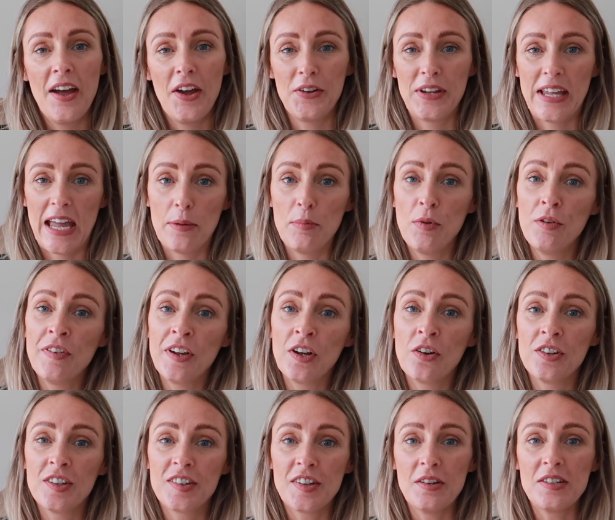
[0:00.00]
Okay, moving
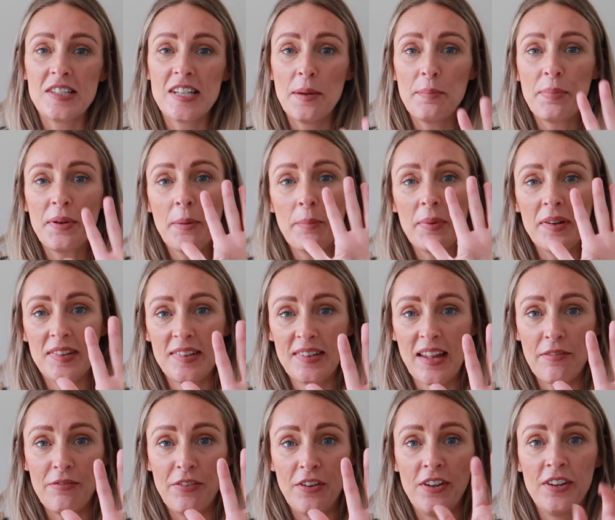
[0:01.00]
on. So tip number
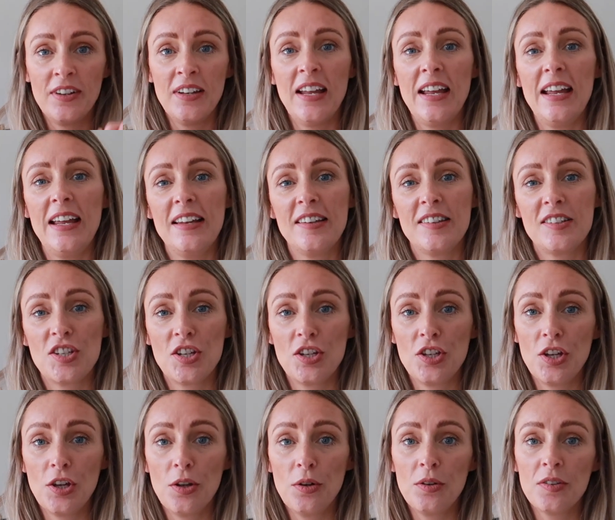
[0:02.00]
seven is to
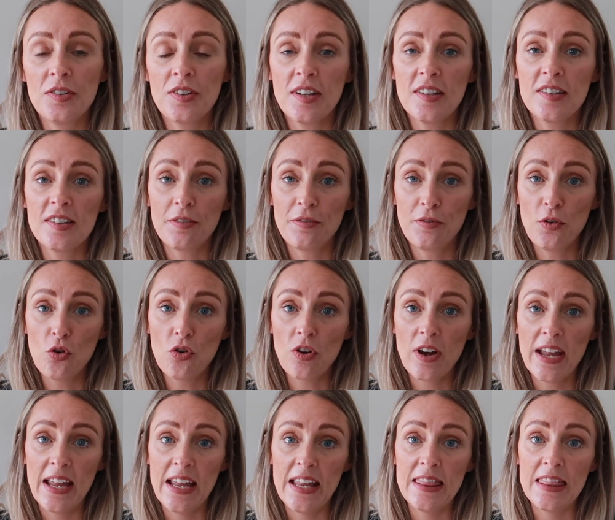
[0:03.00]
use
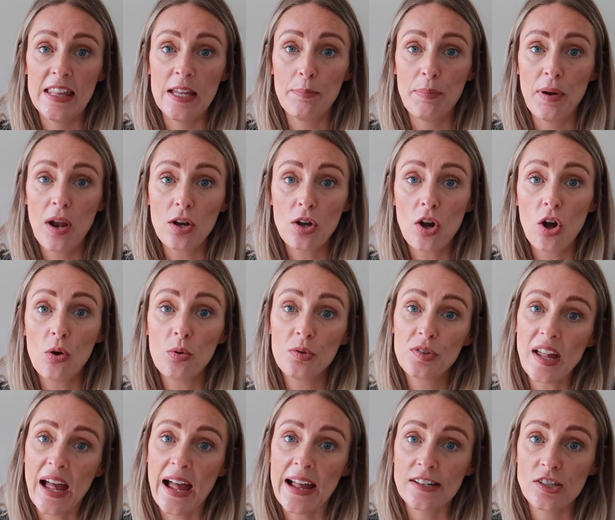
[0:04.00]
Zoflora in the plug
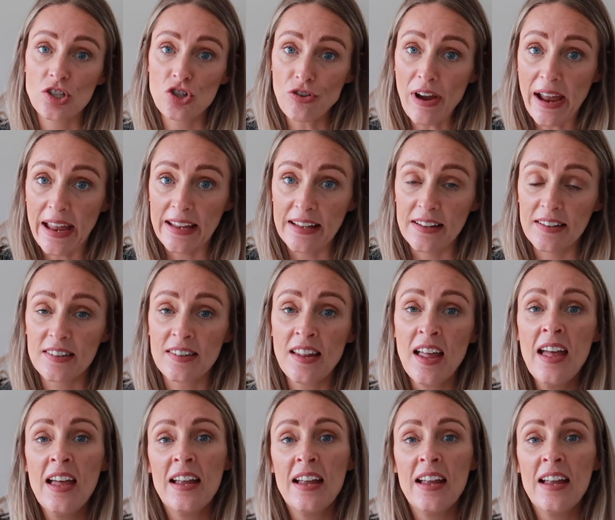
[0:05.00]
holes and drains.